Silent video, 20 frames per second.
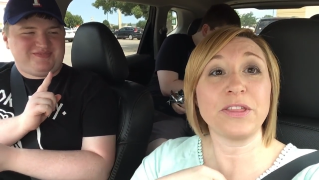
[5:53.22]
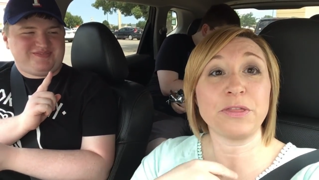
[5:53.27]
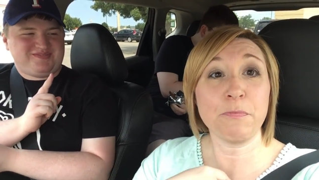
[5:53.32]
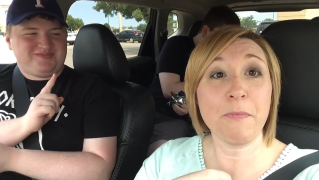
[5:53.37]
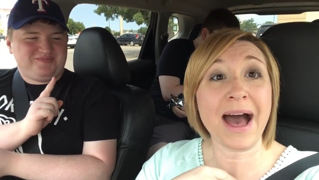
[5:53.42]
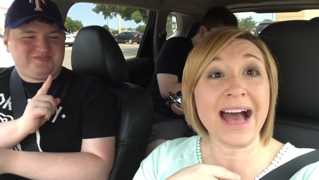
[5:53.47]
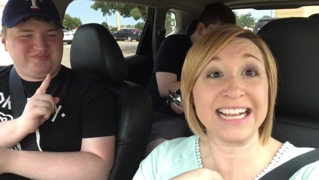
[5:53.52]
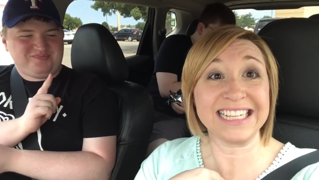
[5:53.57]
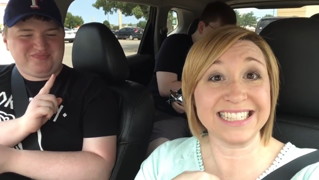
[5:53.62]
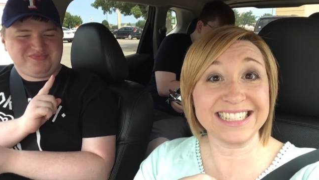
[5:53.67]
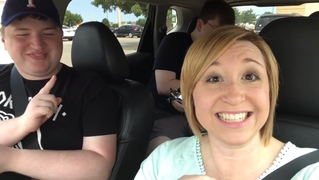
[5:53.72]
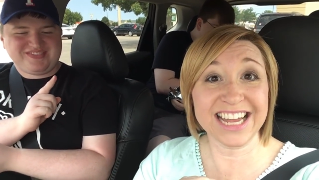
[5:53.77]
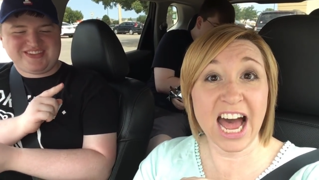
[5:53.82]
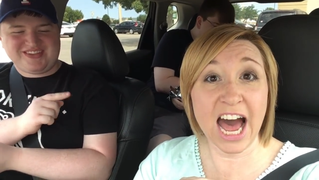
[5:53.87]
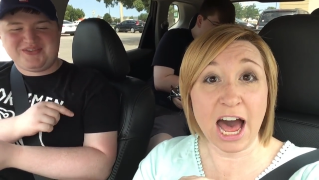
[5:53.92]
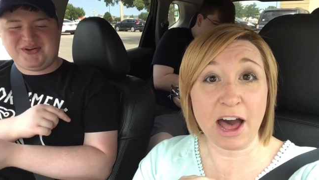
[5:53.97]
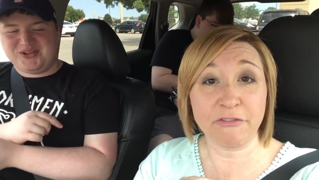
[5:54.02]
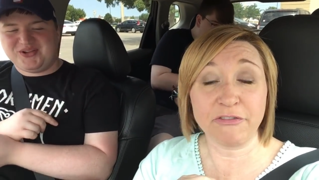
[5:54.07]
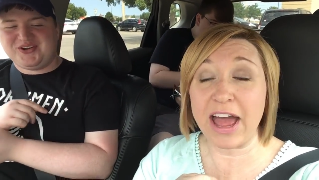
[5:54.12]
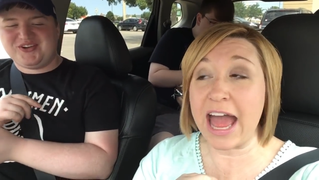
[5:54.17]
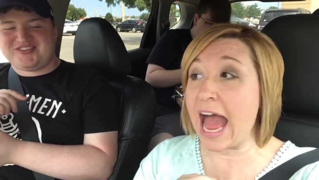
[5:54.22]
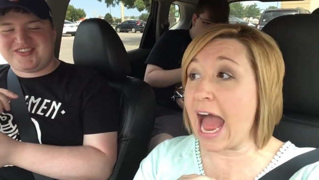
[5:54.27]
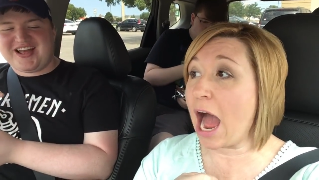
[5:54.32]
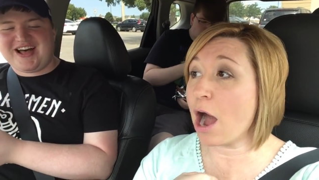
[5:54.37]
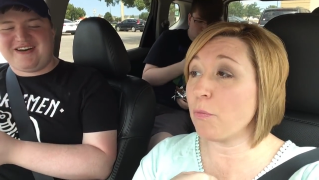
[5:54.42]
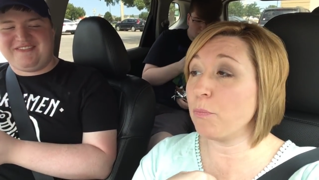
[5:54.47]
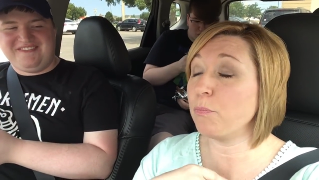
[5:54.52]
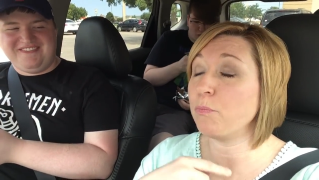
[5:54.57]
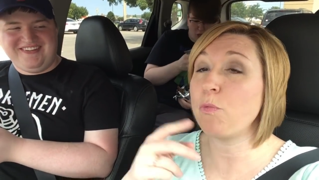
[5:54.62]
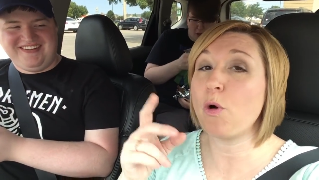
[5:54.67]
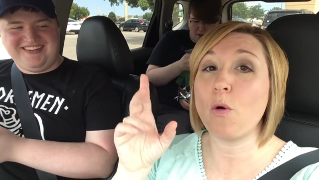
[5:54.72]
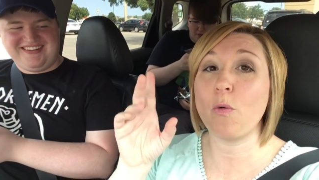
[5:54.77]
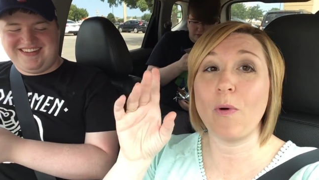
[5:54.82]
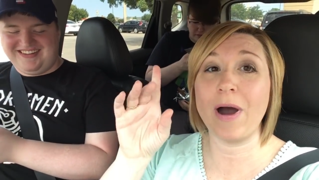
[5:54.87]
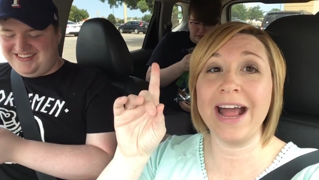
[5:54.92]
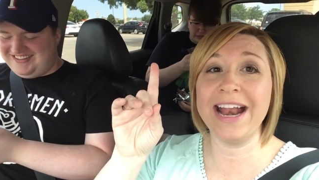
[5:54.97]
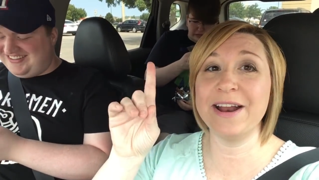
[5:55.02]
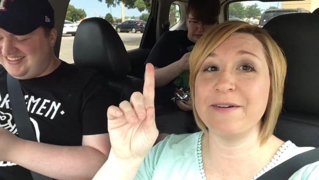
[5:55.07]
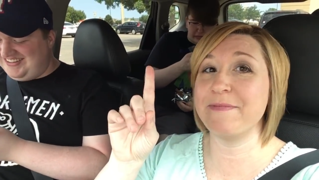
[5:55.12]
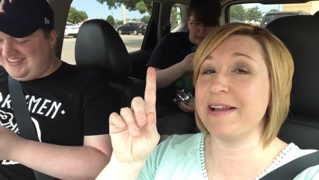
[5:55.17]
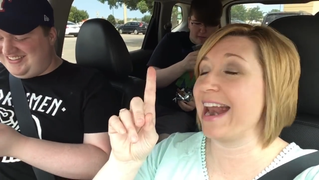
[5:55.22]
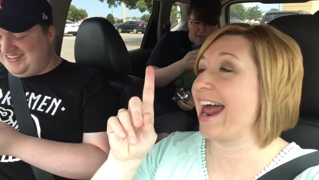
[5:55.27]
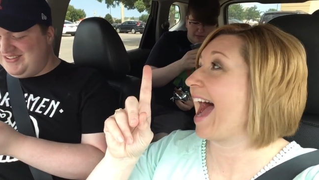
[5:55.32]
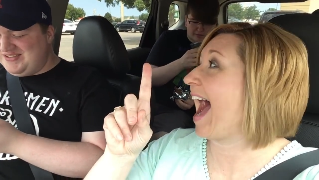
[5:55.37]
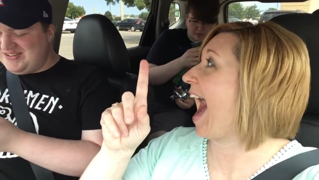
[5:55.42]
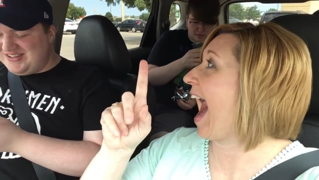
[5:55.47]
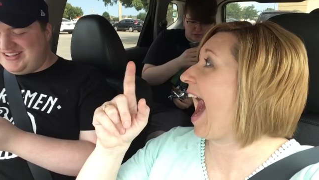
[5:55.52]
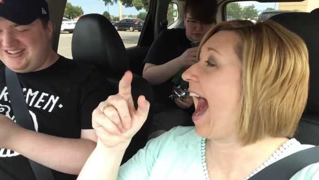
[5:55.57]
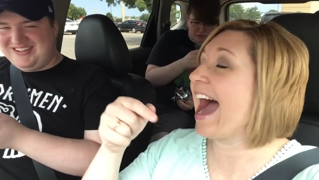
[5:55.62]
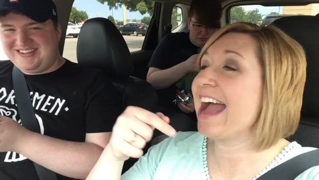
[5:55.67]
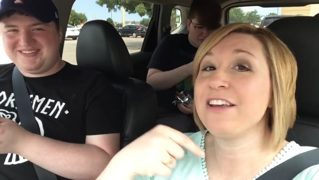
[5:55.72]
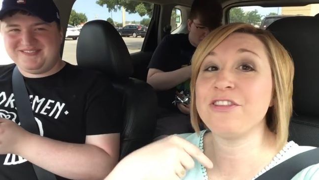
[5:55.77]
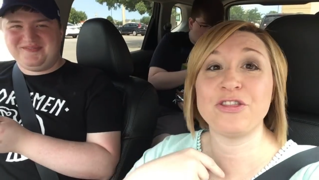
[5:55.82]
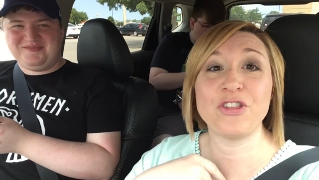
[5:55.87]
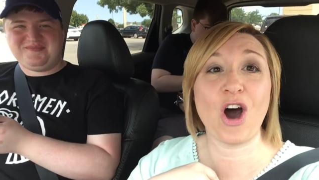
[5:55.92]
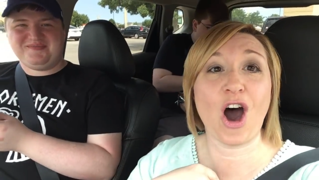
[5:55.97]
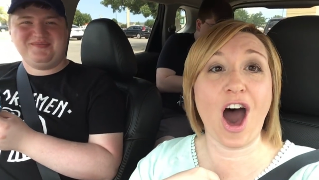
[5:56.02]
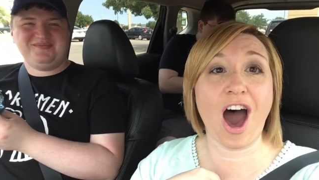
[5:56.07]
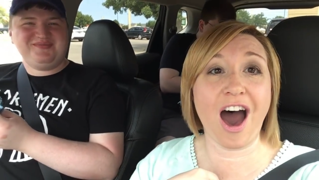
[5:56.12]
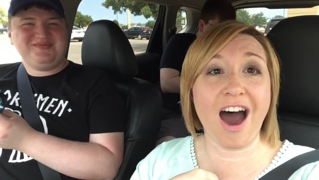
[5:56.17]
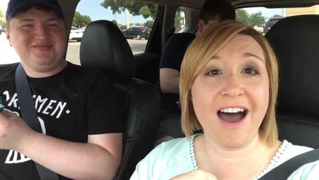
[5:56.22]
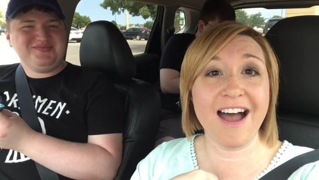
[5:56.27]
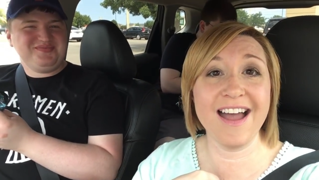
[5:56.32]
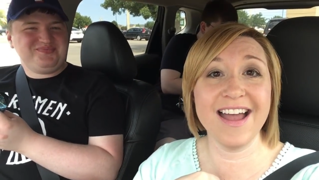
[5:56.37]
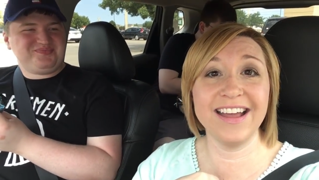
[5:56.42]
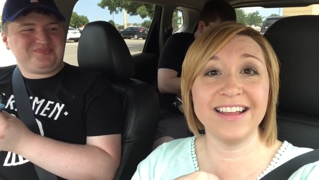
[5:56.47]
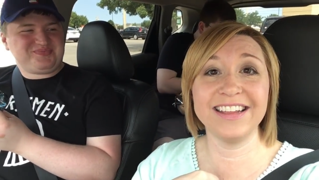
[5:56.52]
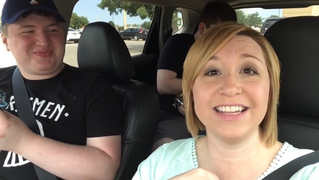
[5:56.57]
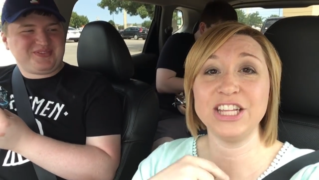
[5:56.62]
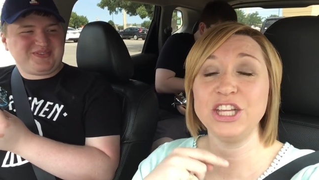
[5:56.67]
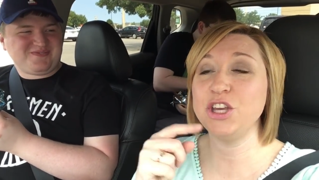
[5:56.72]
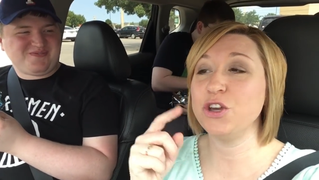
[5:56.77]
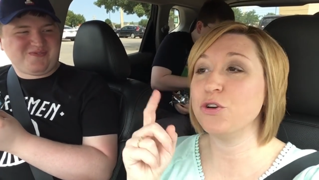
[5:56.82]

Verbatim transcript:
Speaker 1: with my stuff. With her stuff. Well, wait a minute. I thought